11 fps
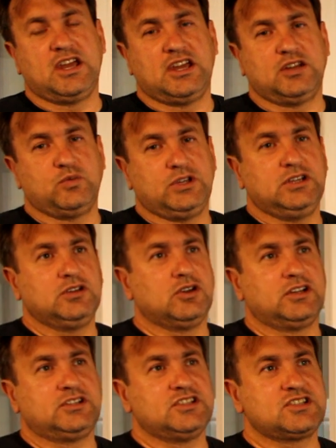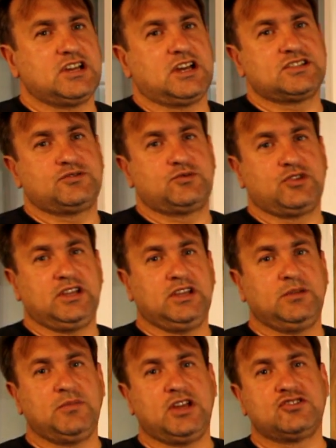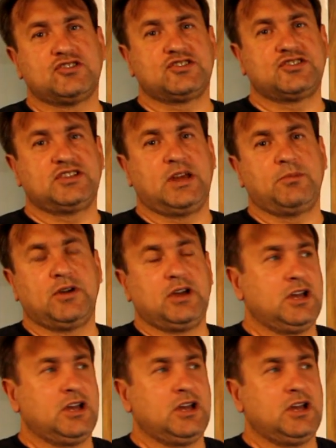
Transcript: and we're gonna discuss three major steps